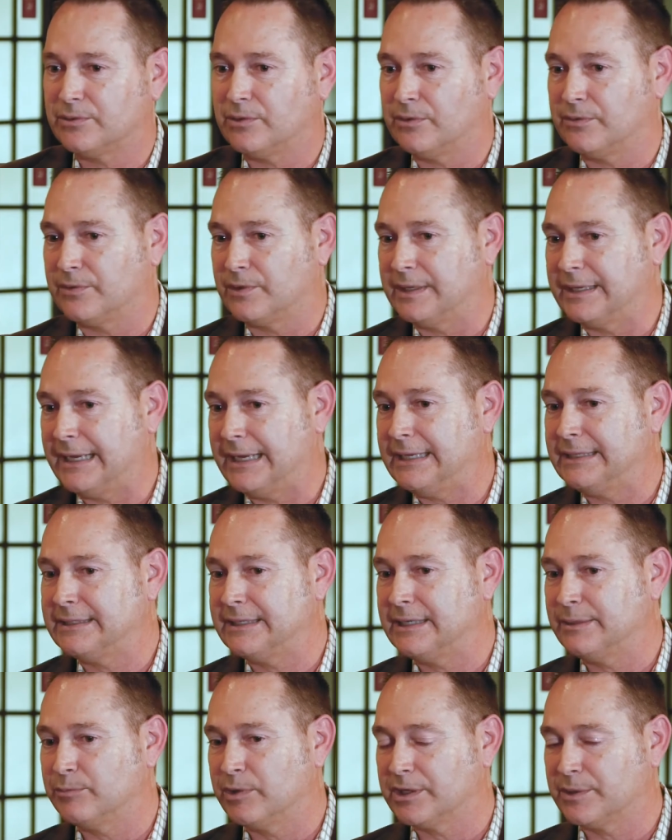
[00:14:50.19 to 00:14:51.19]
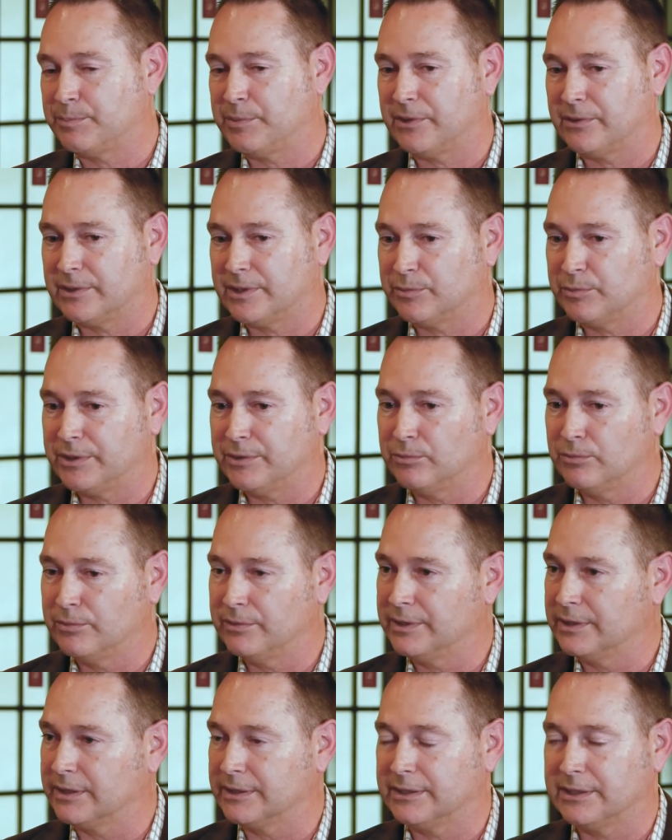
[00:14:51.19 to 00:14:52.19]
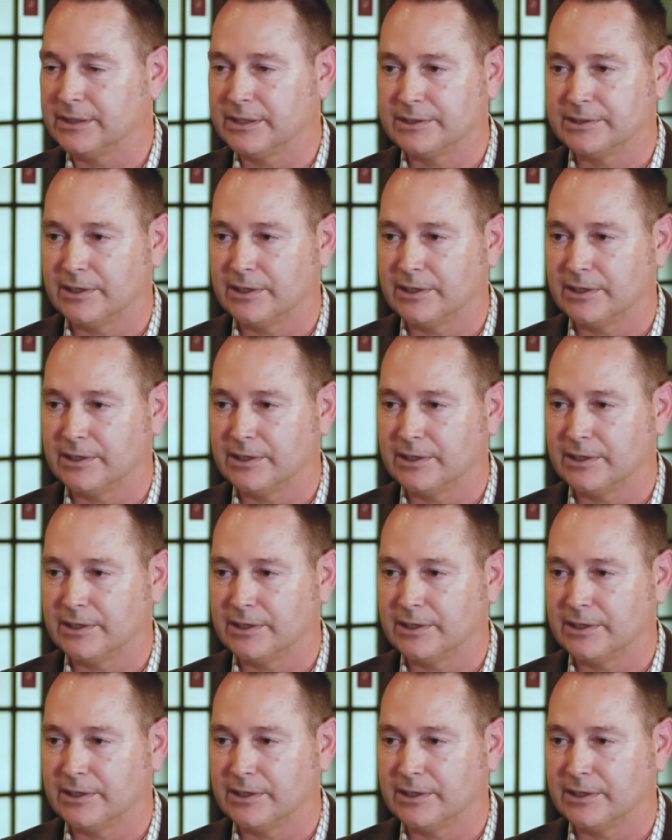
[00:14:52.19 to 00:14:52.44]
Over an 18-month period, we really did a